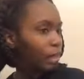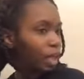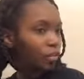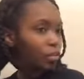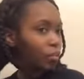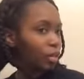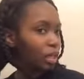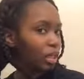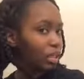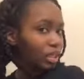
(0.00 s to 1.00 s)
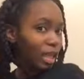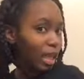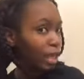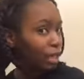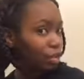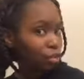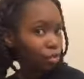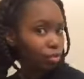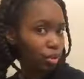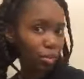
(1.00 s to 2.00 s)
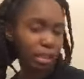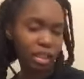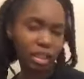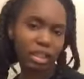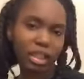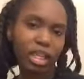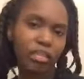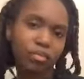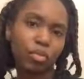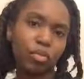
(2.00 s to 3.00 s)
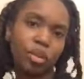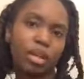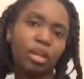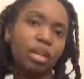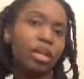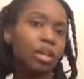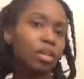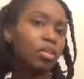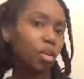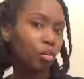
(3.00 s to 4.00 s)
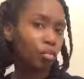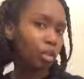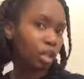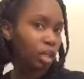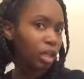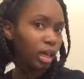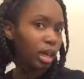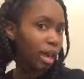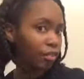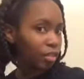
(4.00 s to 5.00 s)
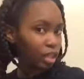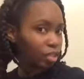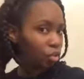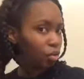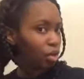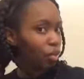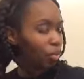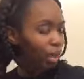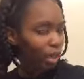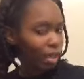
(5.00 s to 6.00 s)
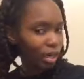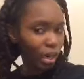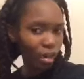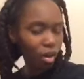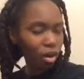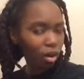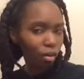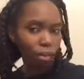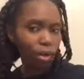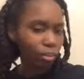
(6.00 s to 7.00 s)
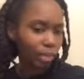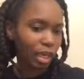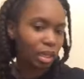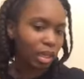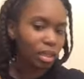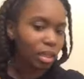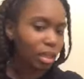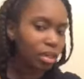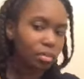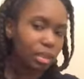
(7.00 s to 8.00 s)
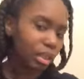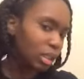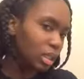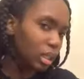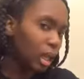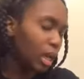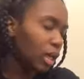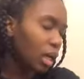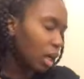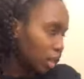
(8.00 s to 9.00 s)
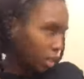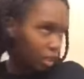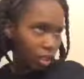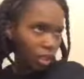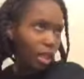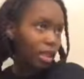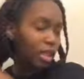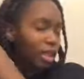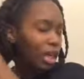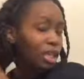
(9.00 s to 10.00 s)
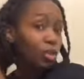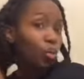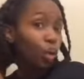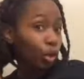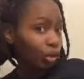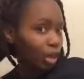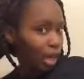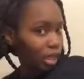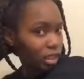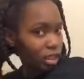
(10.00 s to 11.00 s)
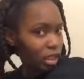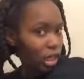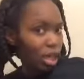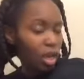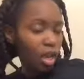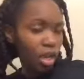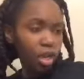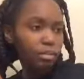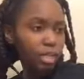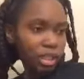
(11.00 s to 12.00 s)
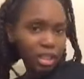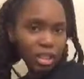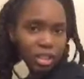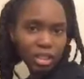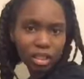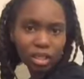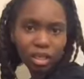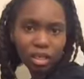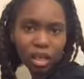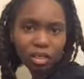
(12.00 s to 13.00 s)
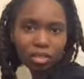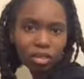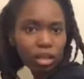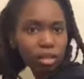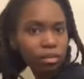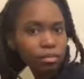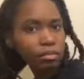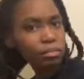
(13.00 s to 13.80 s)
if you want to continue to be successful and, you know, really have things go your way, like, hard work, man. Nothing comes easy. Like, nothing that's worth it, I should say, comes easy. Like, you know,